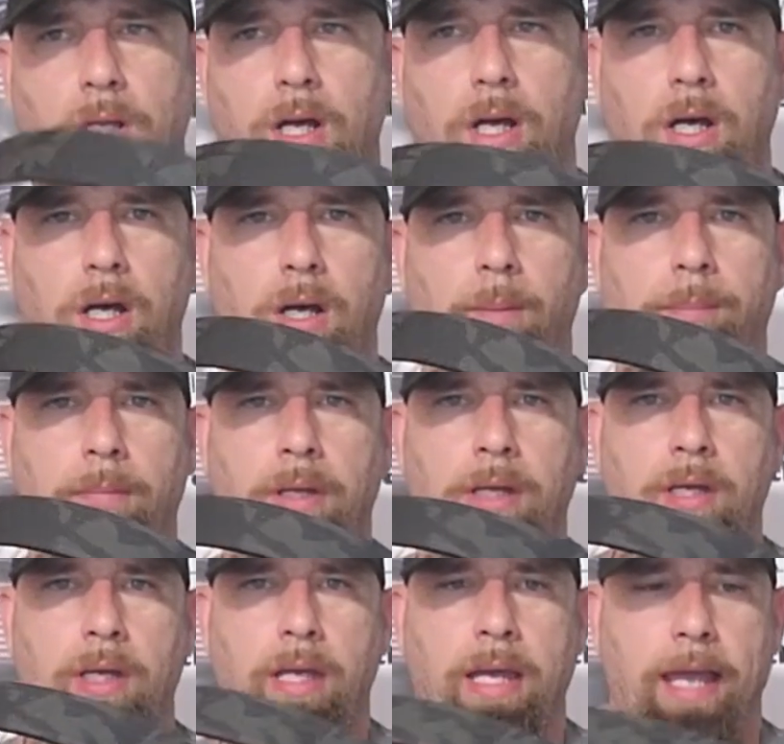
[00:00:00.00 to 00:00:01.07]
As
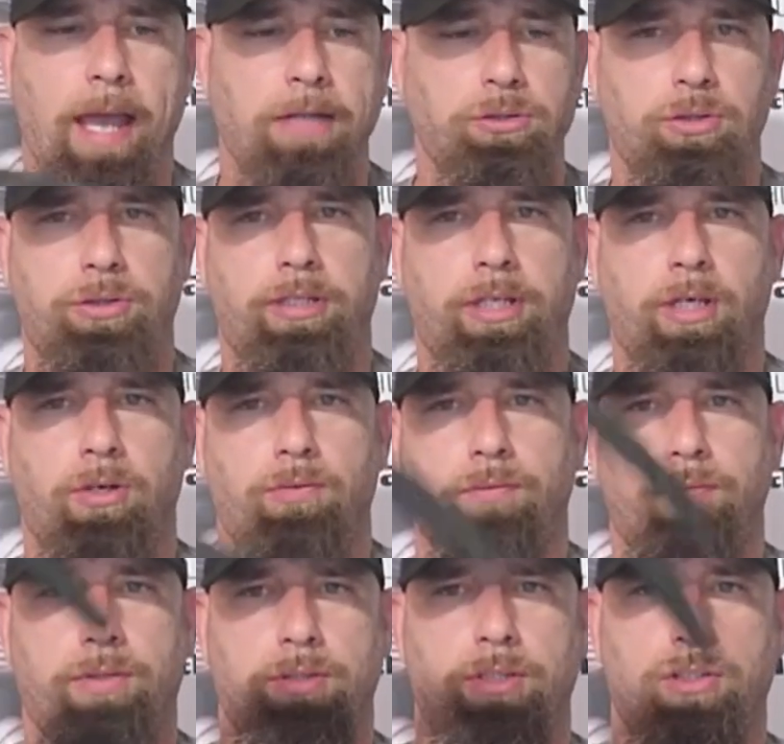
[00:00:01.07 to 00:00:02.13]
you can
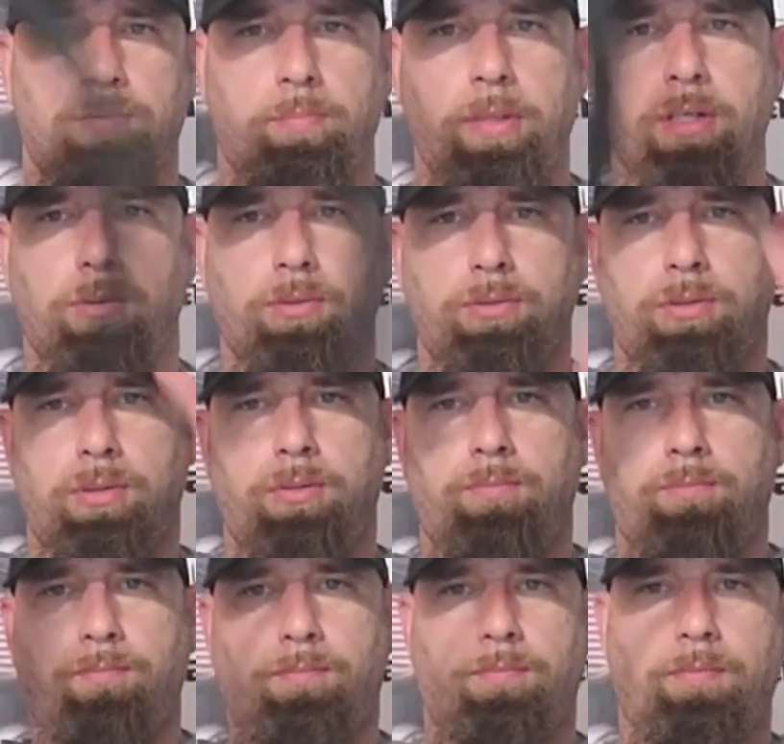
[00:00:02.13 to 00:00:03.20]
tell, this belt
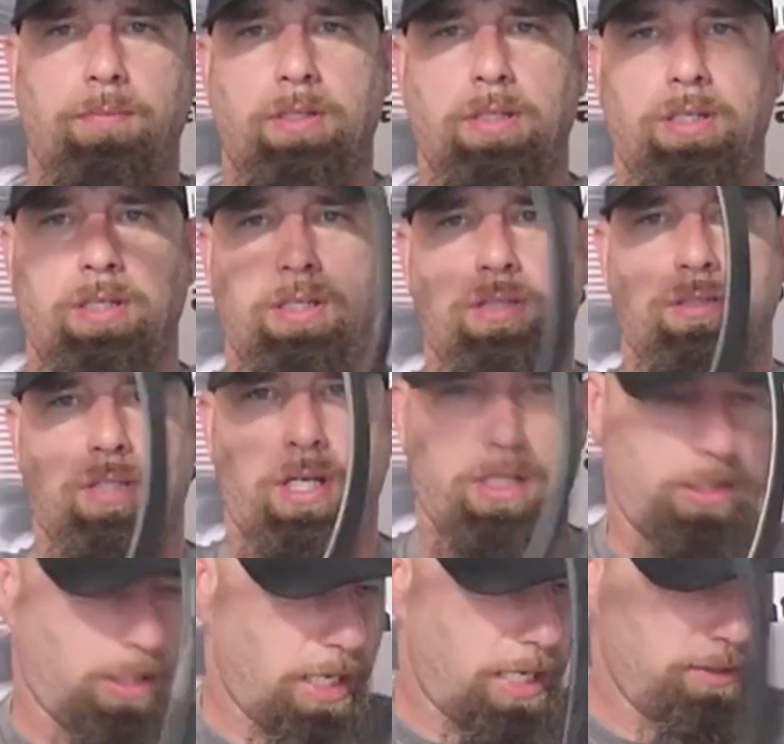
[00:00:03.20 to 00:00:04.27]
is a
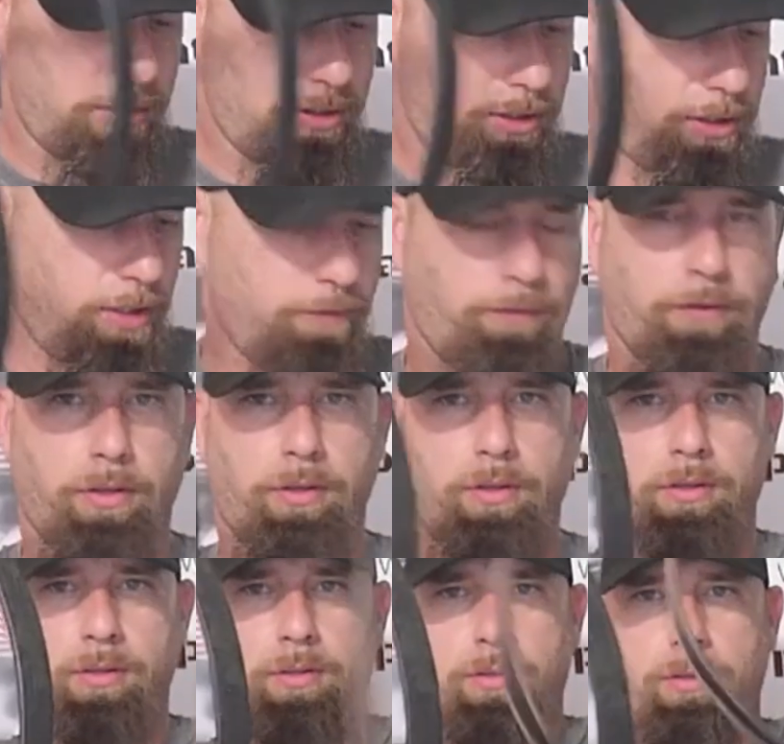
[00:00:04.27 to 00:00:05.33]
lot
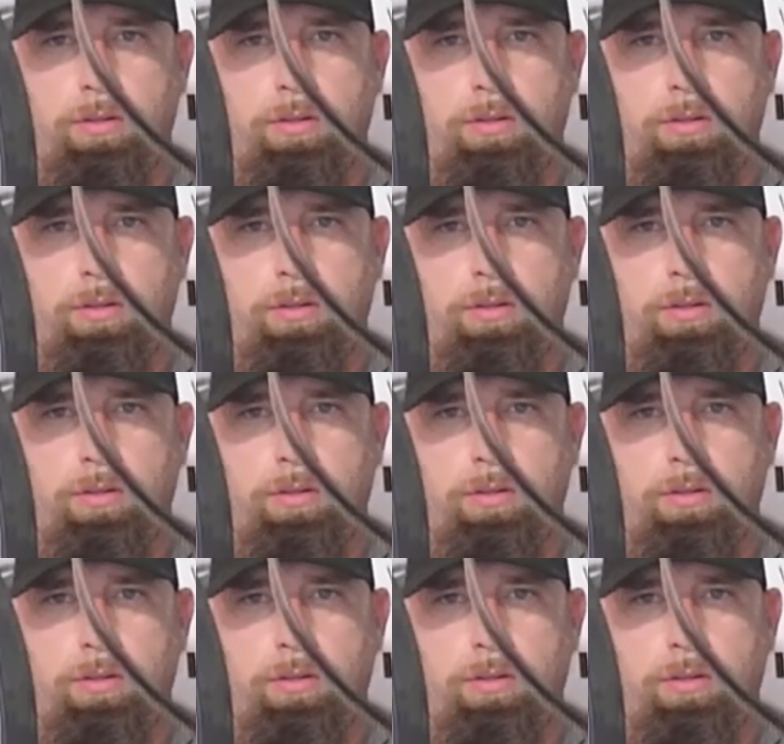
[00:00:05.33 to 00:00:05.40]
stiffer